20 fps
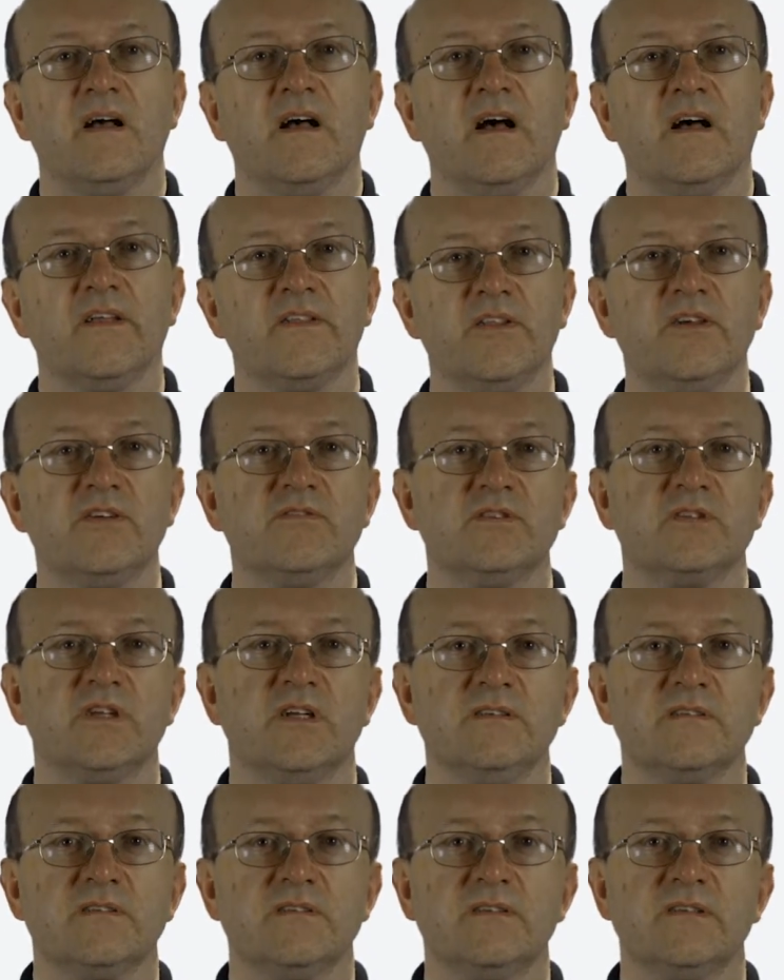Our third
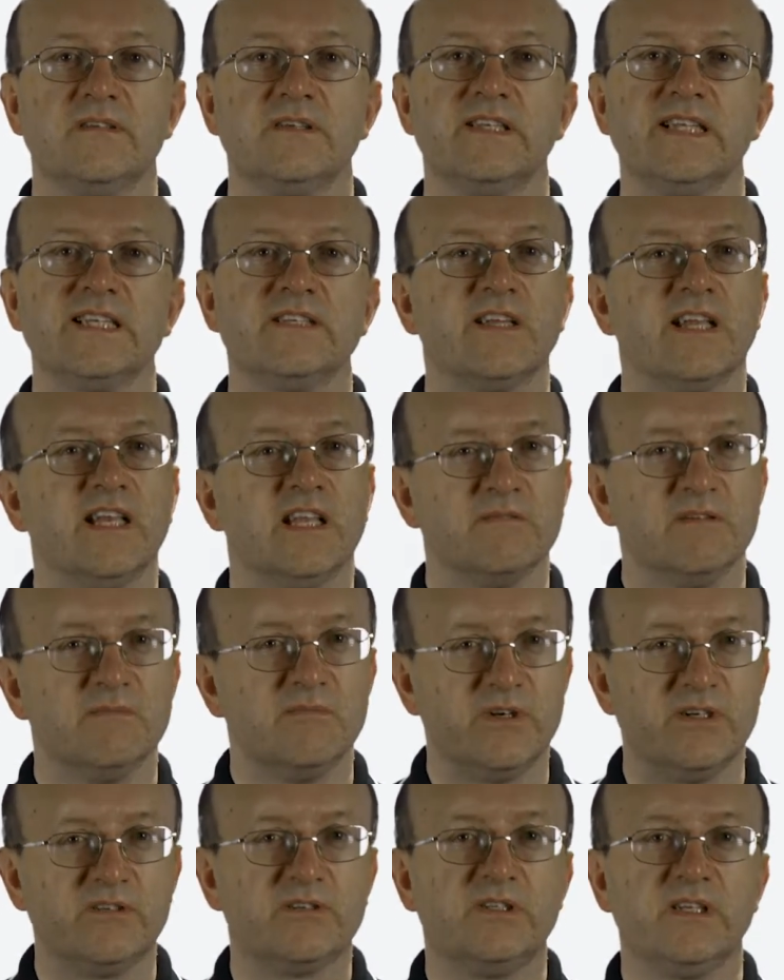result, things getting a bit
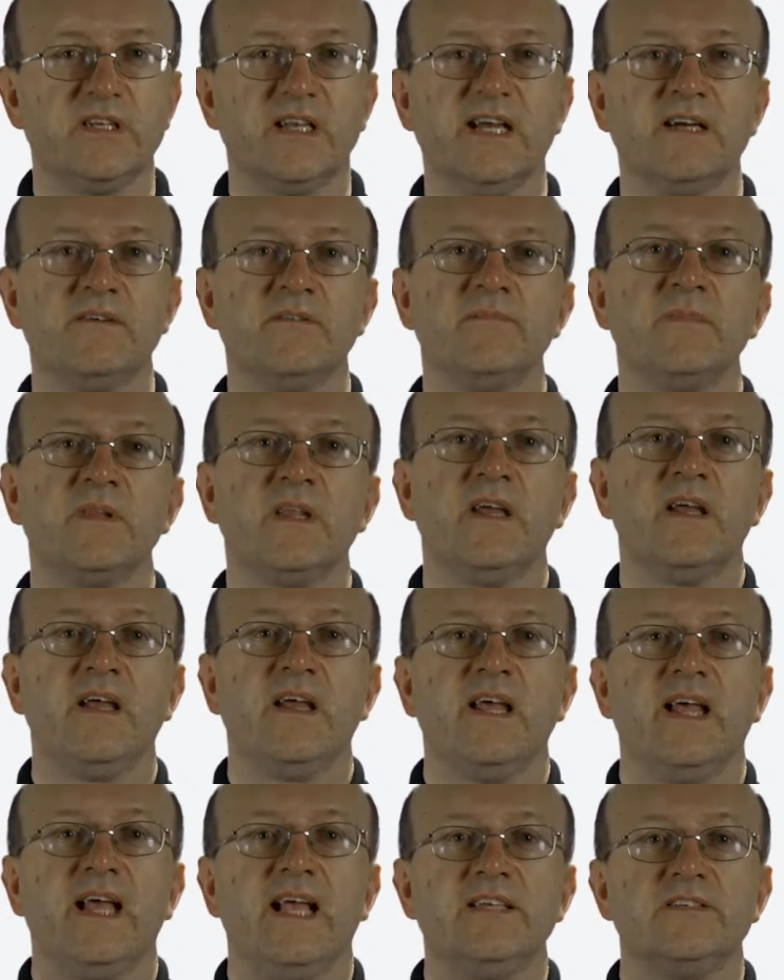more interesting now,
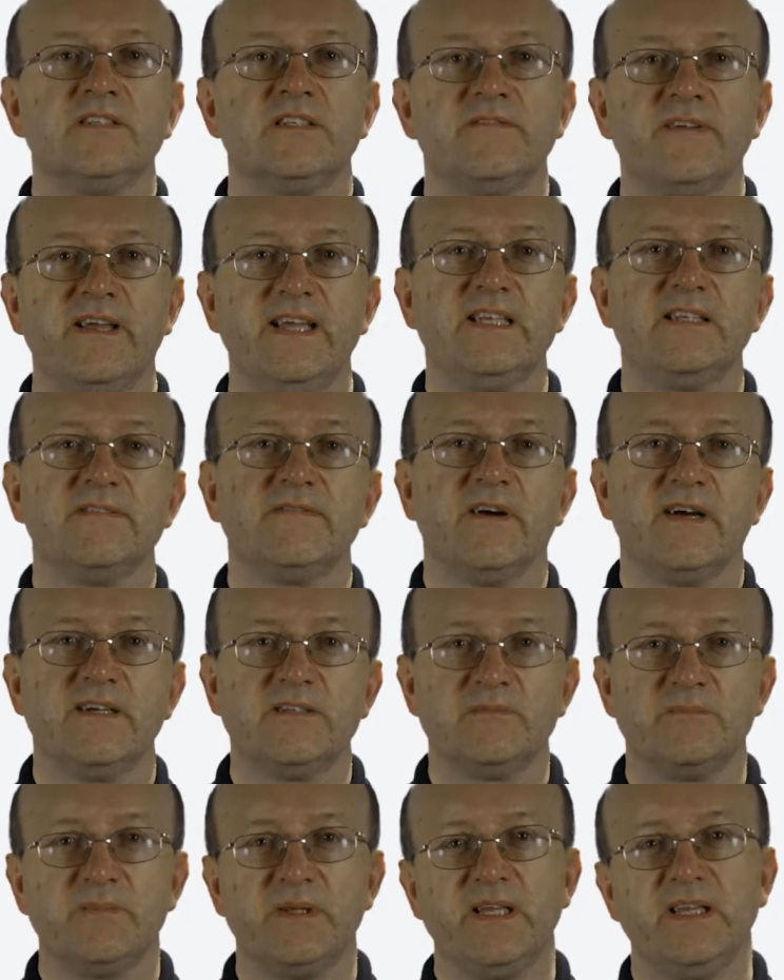is that if A
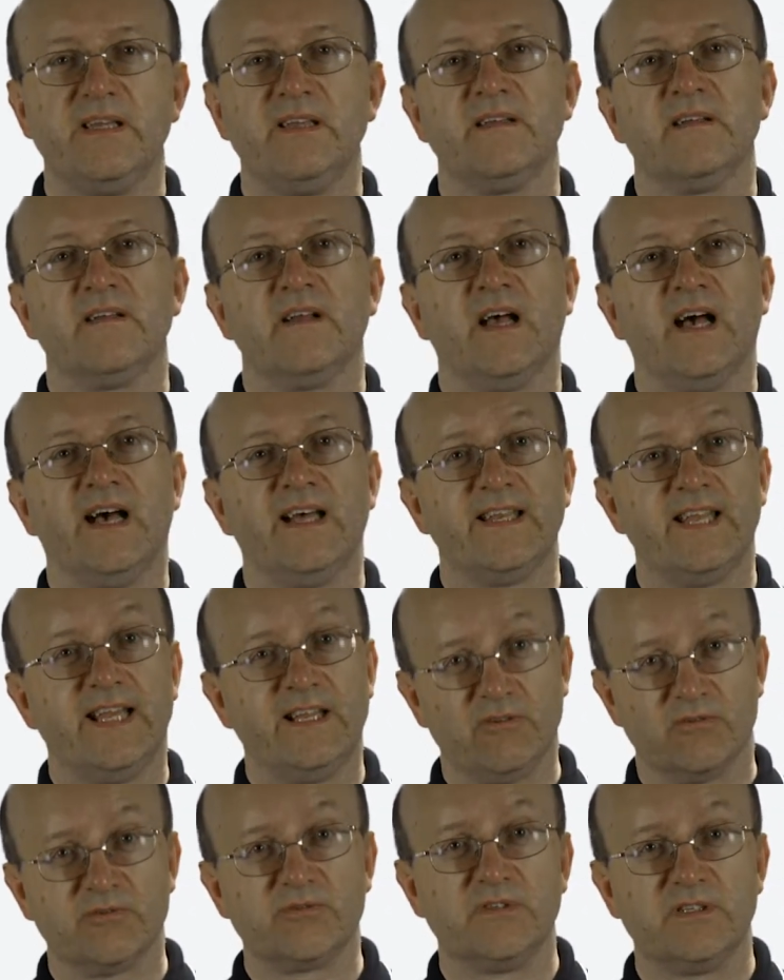divides B and
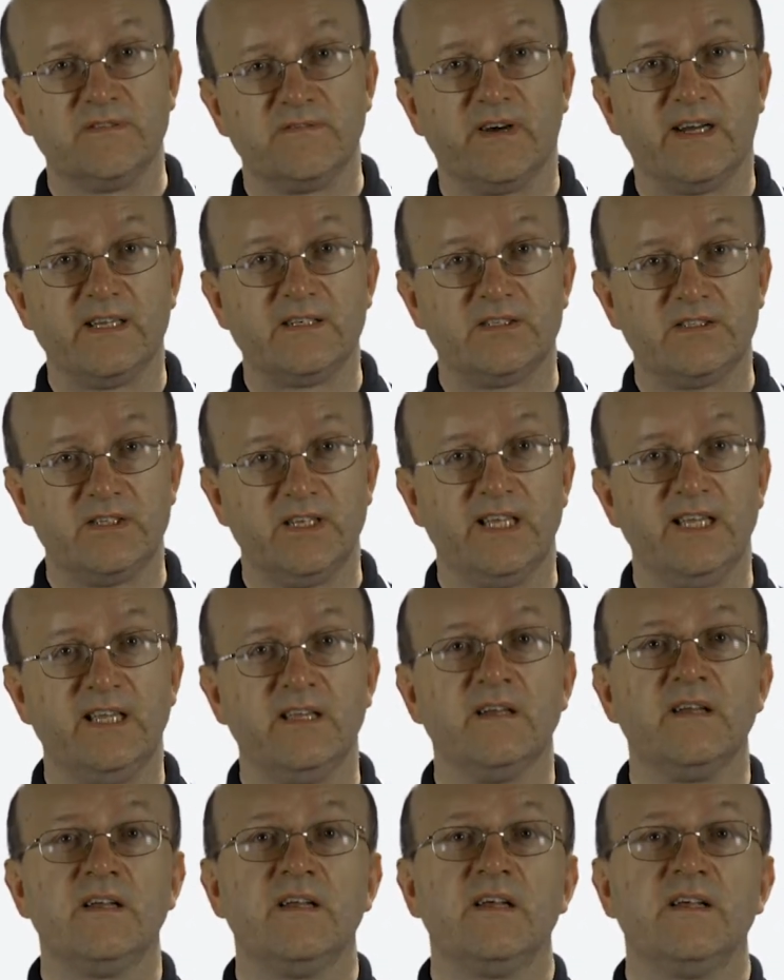A also divides
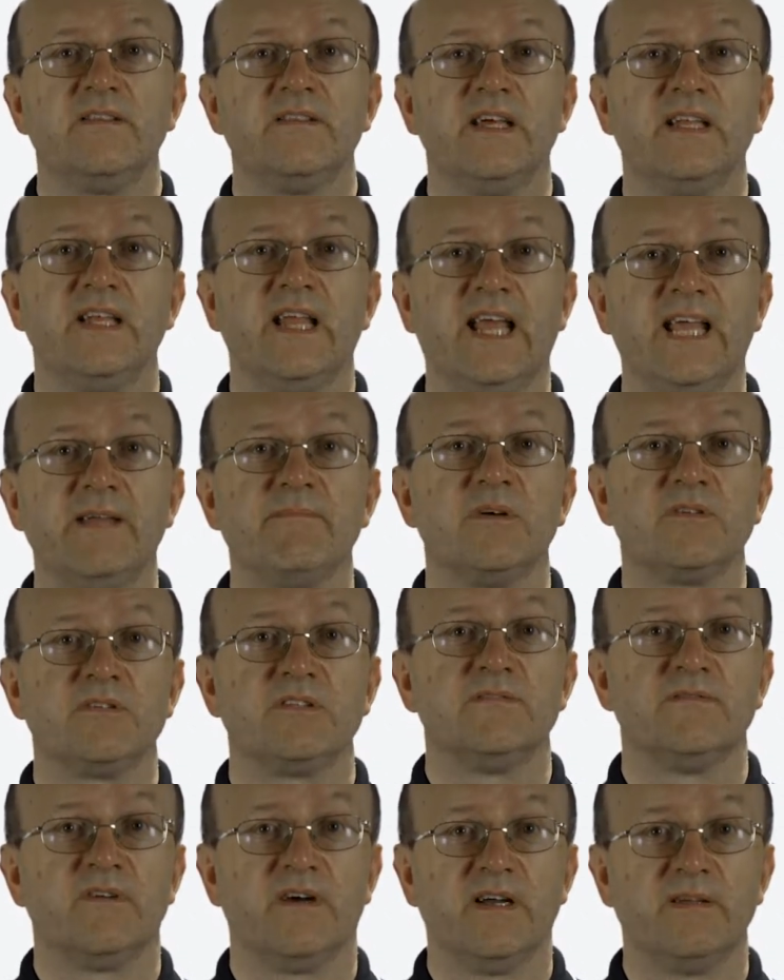C, then A must
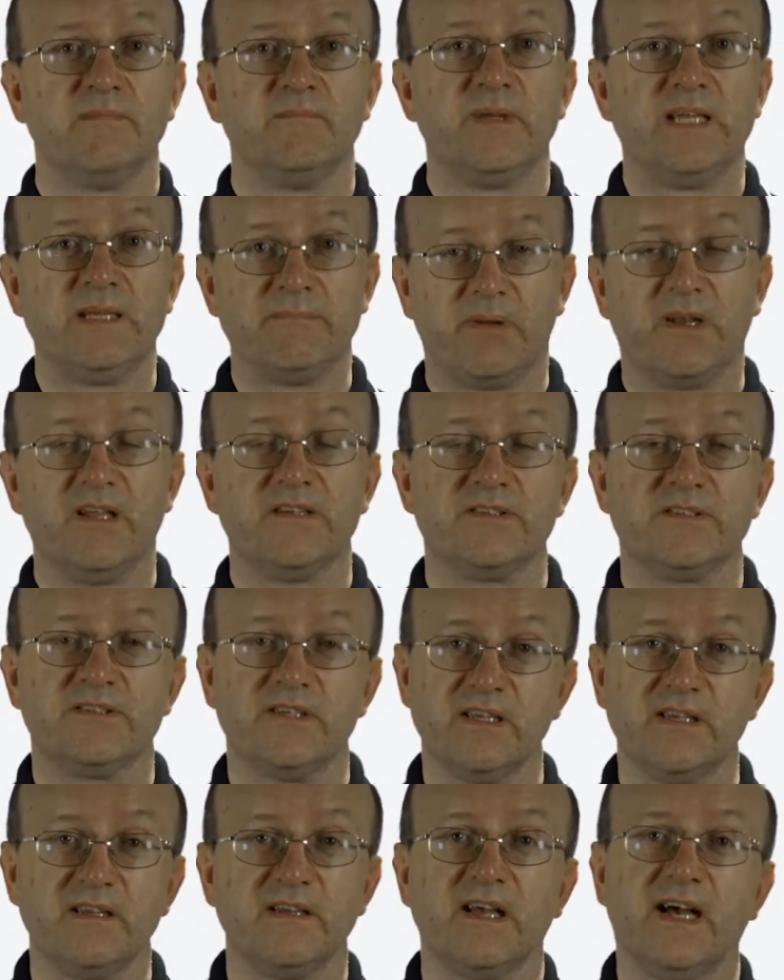divide B plus
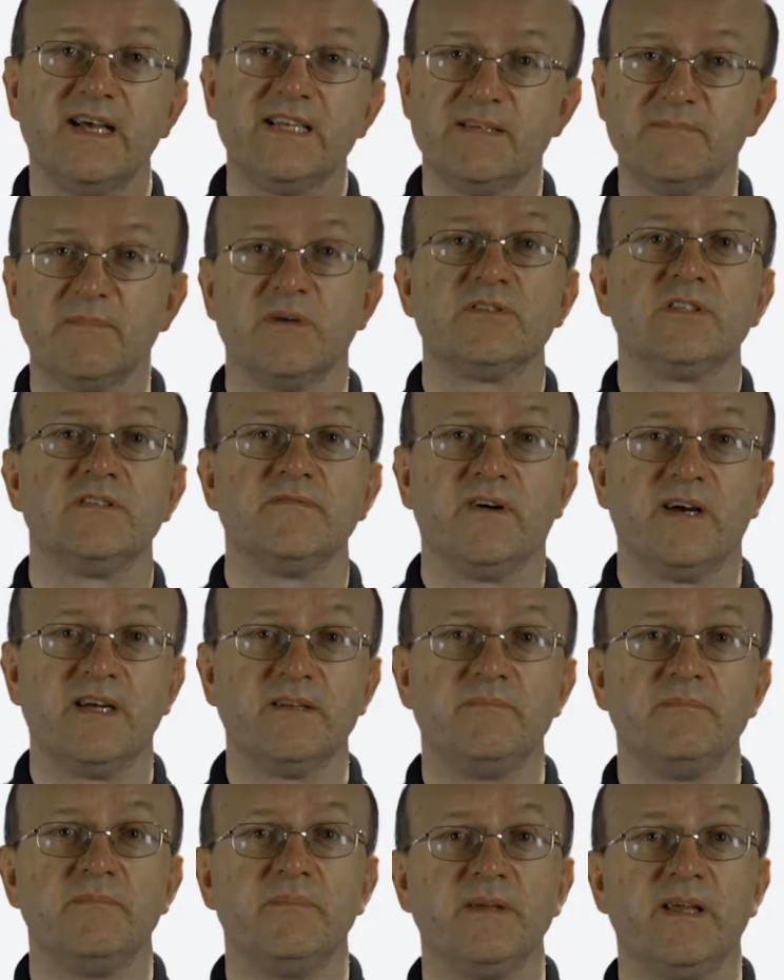C and it must
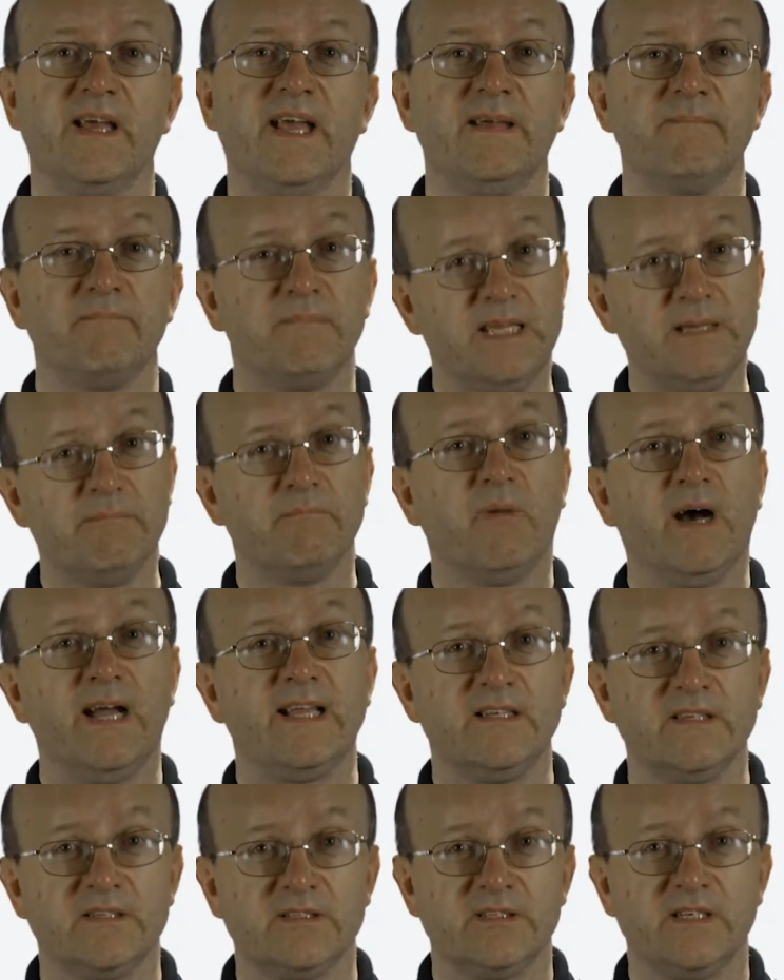divide B
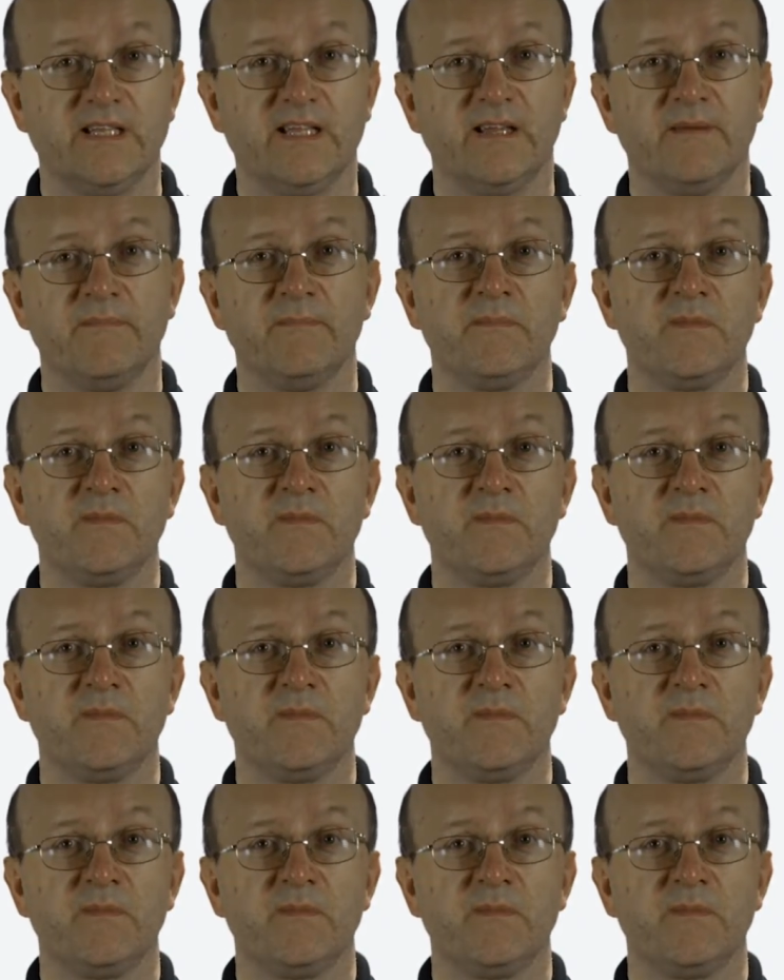minus C.